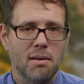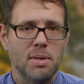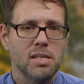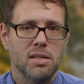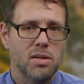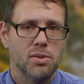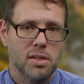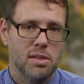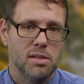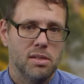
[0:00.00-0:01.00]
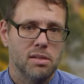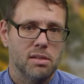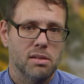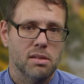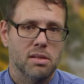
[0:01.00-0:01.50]
them into 2 sentences.
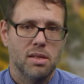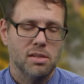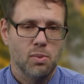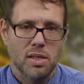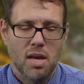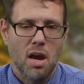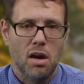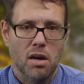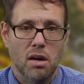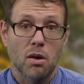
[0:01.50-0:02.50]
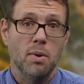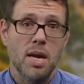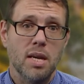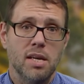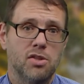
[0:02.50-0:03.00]
It's what they are
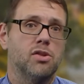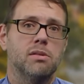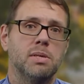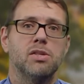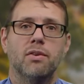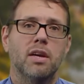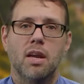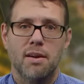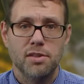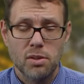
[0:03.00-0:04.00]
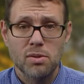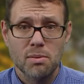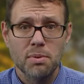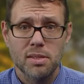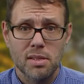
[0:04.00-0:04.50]
already. It just means you're going to have two
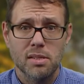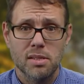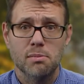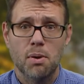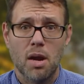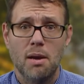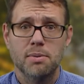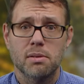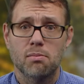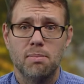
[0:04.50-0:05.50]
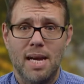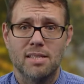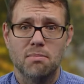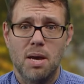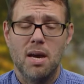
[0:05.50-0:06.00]
simple sentences perhaps back
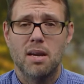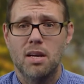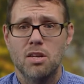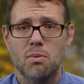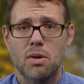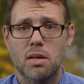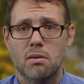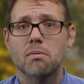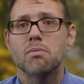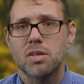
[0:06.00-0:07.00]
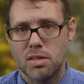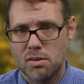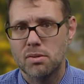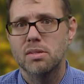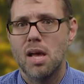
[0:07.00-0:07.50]
to back, and you want to
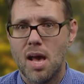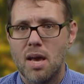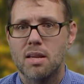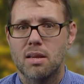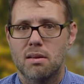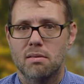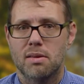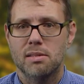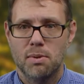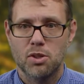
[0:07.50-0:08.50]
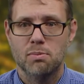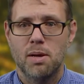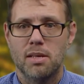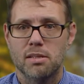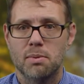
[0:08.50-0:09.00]
reduce that as much as
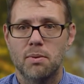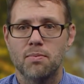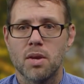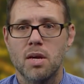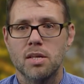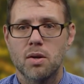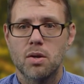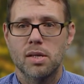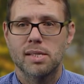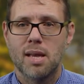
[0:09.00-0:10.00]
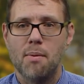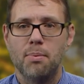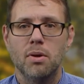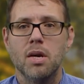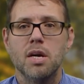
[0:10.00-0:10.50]
possible. So here's an
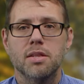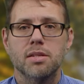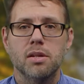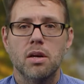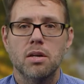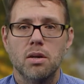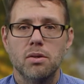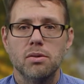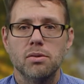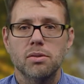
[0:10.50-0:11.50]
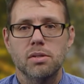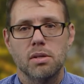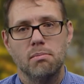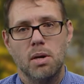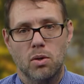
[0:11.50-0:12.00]
example. The star-nosed
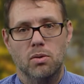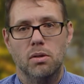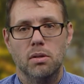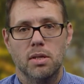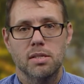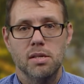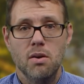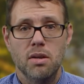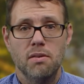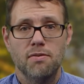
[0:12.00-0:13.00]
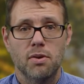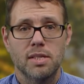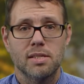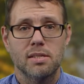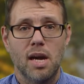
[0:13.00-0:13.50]
mole is noted for
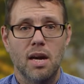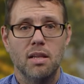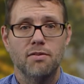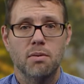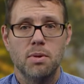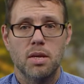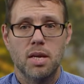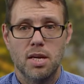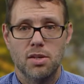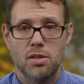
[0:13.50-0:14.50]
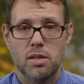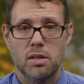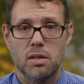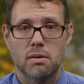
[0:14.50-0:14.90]
its style of communication.